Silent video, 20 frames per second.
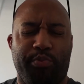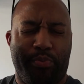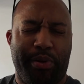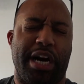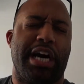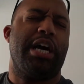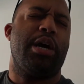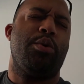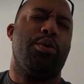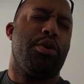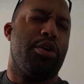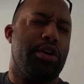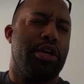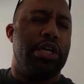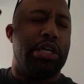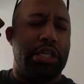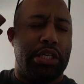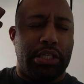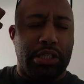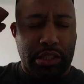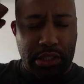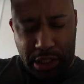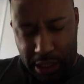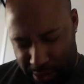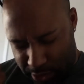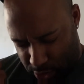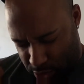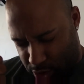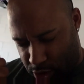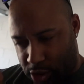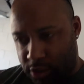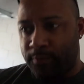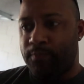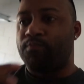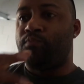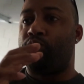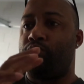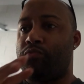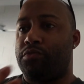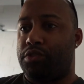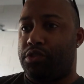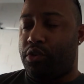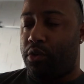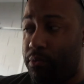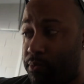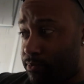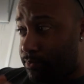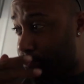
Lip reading: power. Yes! So,